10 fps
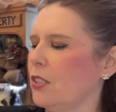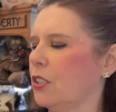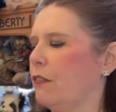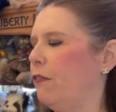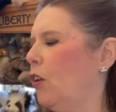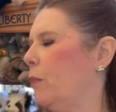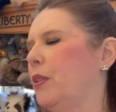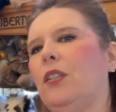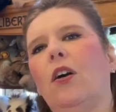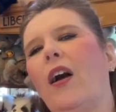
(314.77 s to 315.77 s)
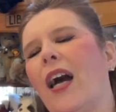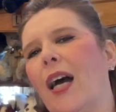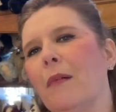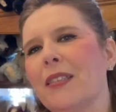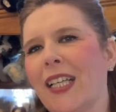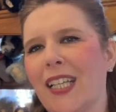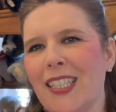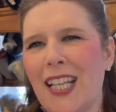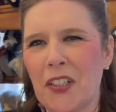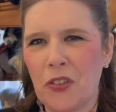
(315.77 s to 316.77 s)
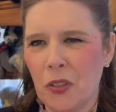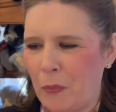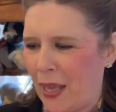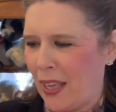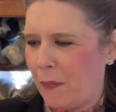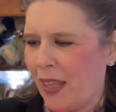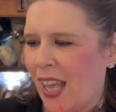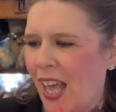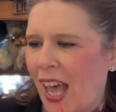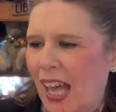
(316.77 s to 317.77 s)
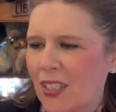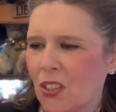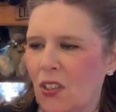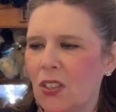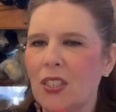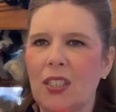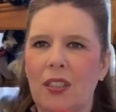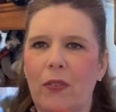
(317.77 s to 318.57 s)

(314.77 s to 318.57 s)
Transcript: just flops in your arms like a natural baby. And also